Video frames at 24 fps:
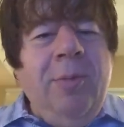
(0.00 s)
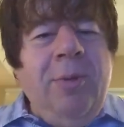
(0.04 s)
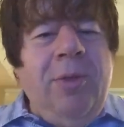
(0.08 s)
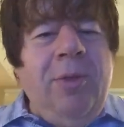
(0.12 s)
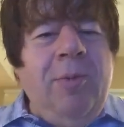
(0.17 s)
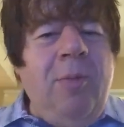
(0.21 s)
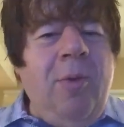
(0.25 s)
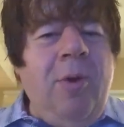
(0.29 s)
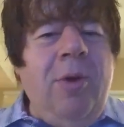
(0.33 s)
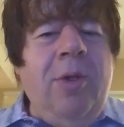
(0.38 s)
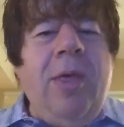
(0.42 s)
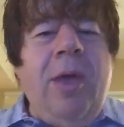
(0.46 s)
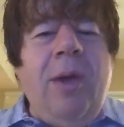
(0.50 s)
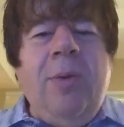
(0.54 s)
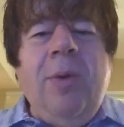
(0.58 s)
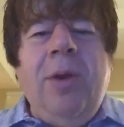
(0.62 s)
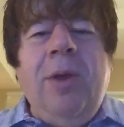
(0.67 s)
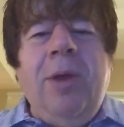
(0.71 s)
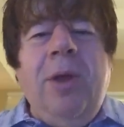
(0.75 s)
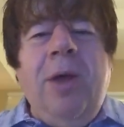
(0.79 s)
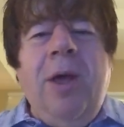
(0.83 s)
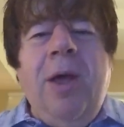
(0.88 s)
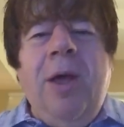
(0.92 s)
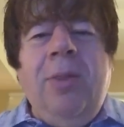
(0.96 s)
But the more that
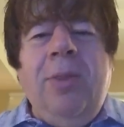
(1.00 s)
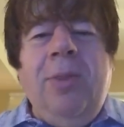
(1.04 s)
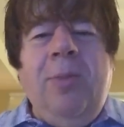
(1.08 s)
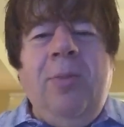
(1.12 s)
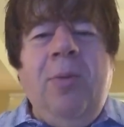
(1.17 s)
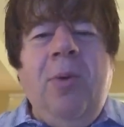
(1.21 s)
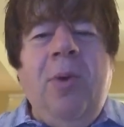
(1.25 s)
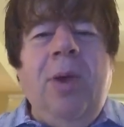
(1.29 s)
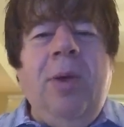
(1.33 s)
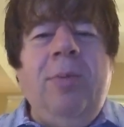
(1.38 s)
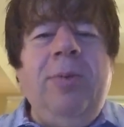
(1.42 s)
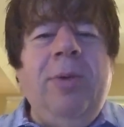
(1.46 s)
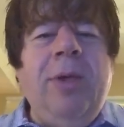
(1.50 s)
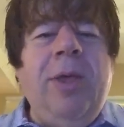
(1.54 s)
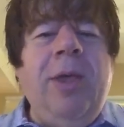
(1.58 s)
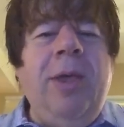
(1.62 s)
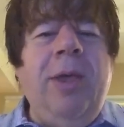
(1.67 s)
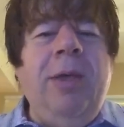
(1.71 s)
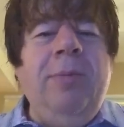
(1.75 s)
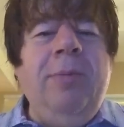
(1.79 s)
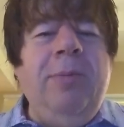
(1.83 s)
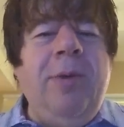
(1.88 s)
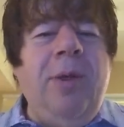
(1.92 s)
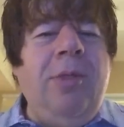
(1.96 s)
went on, the more I
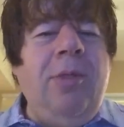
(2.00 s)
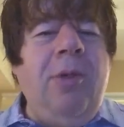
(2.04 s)
became